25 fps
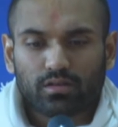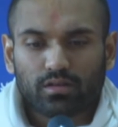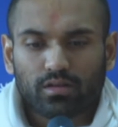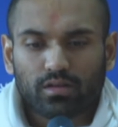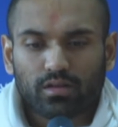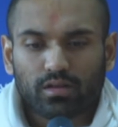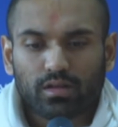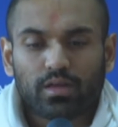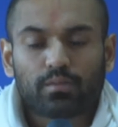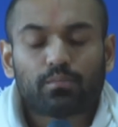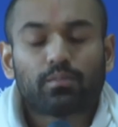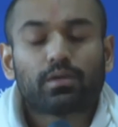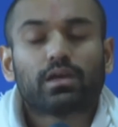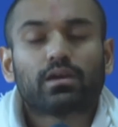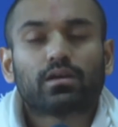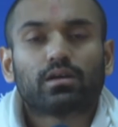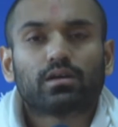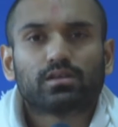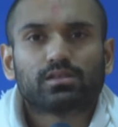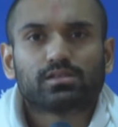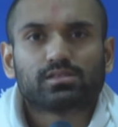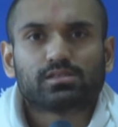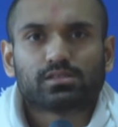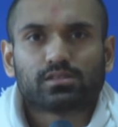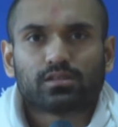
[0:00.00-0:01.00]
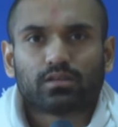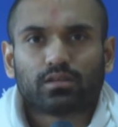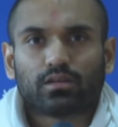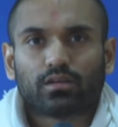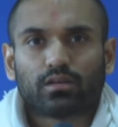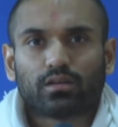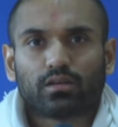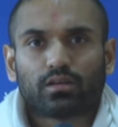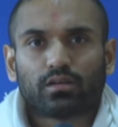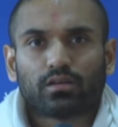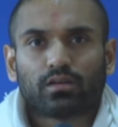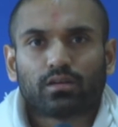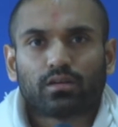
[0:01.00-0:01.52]
keeping us
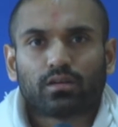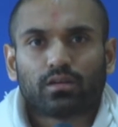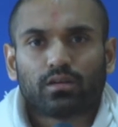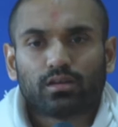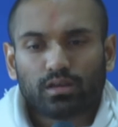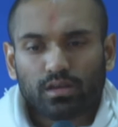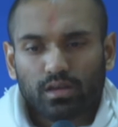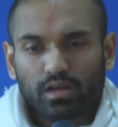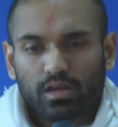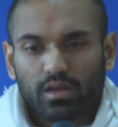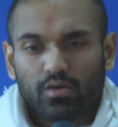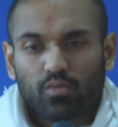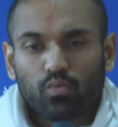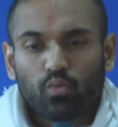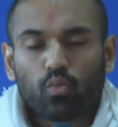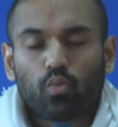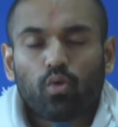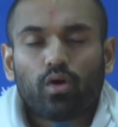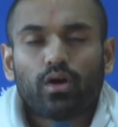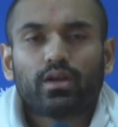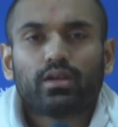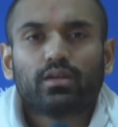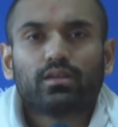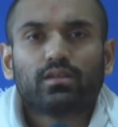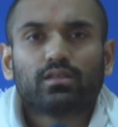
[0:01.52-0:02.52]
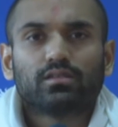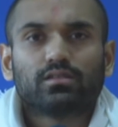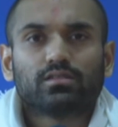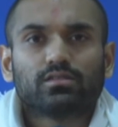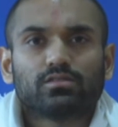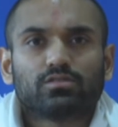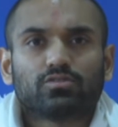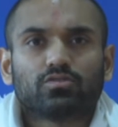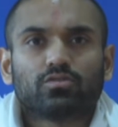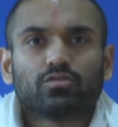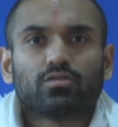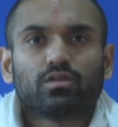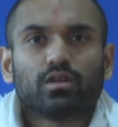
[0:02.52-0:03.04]
in one
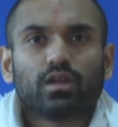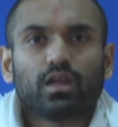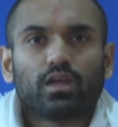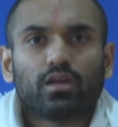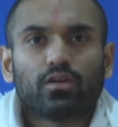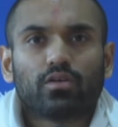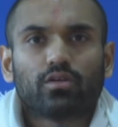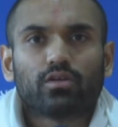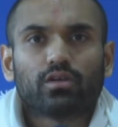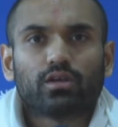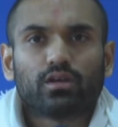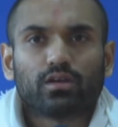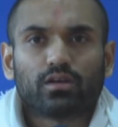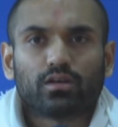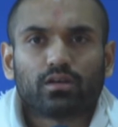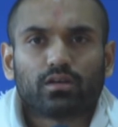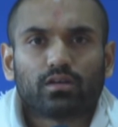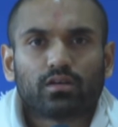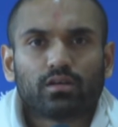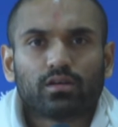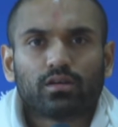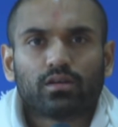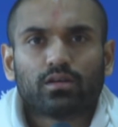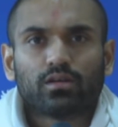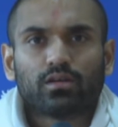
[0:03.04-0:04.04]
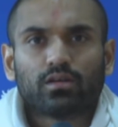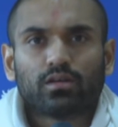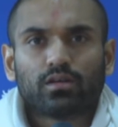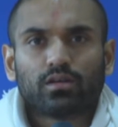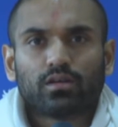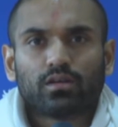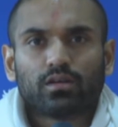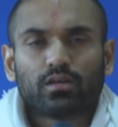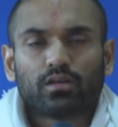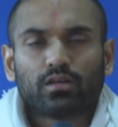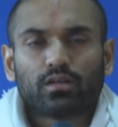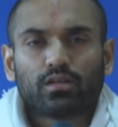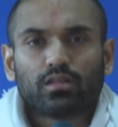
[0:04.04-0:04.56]
certain area
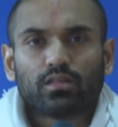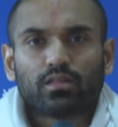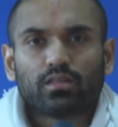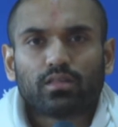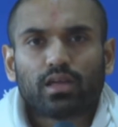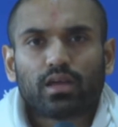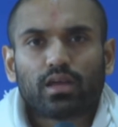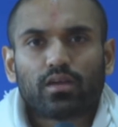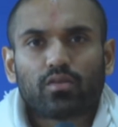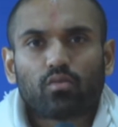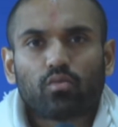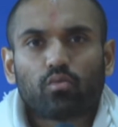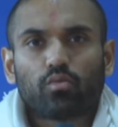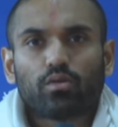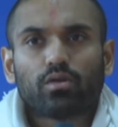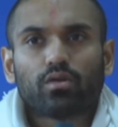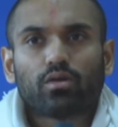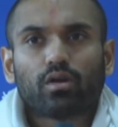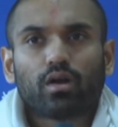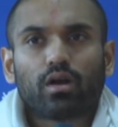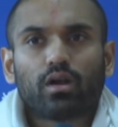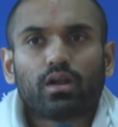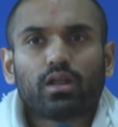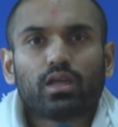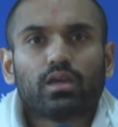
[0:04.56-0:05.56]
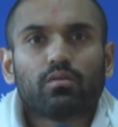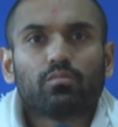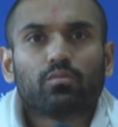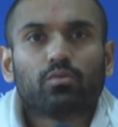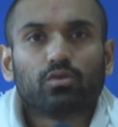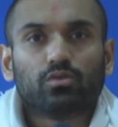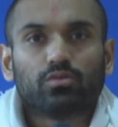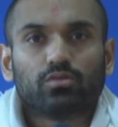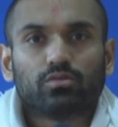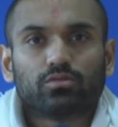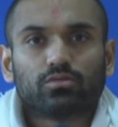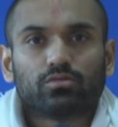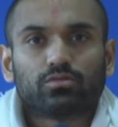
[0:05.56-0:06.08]
that we are
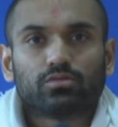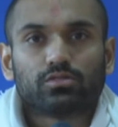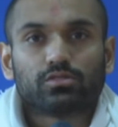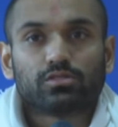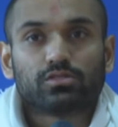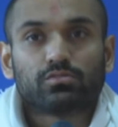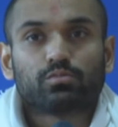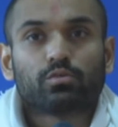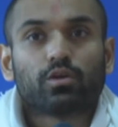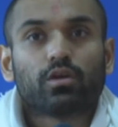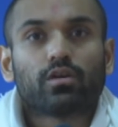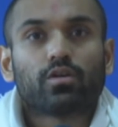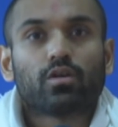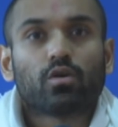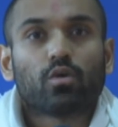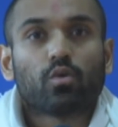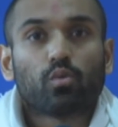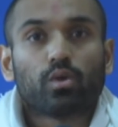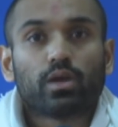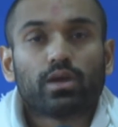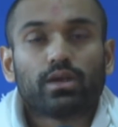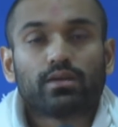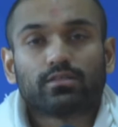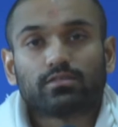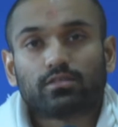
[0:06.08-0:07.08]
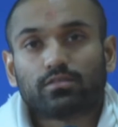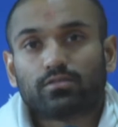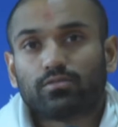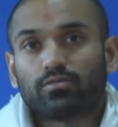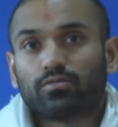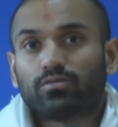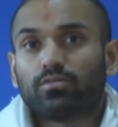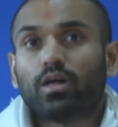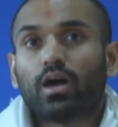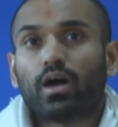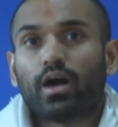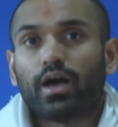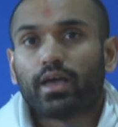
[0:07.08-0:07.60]
unable to spread our wings and
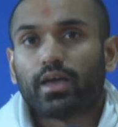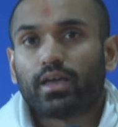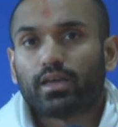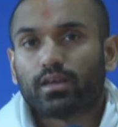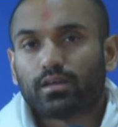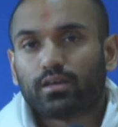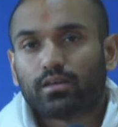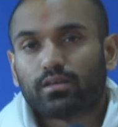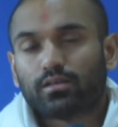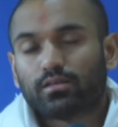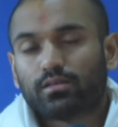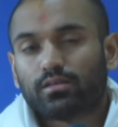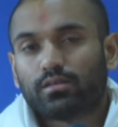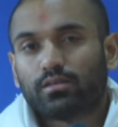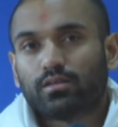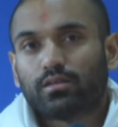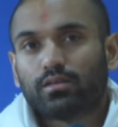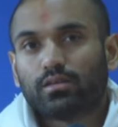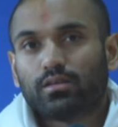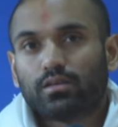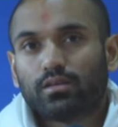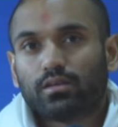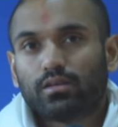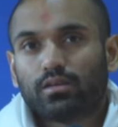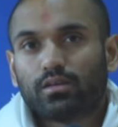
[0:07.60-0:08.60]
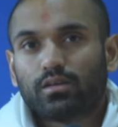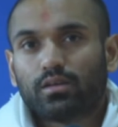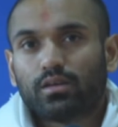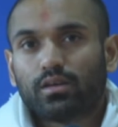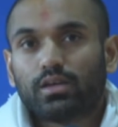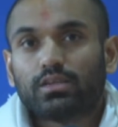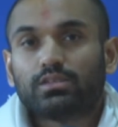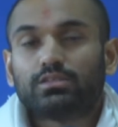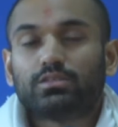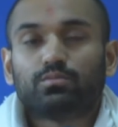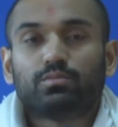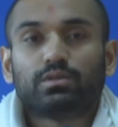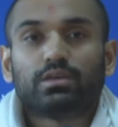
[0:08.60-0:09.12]
fly.
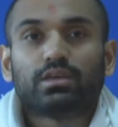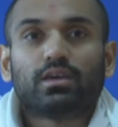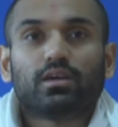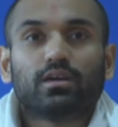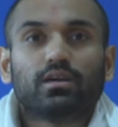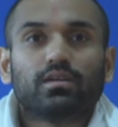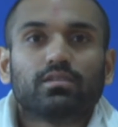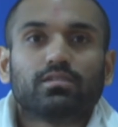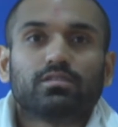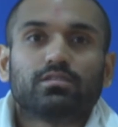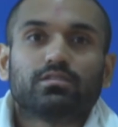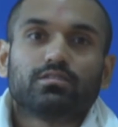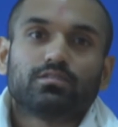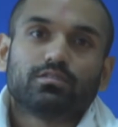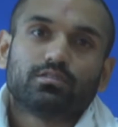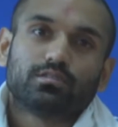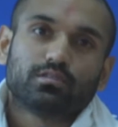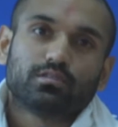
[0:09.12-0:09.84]
It's because,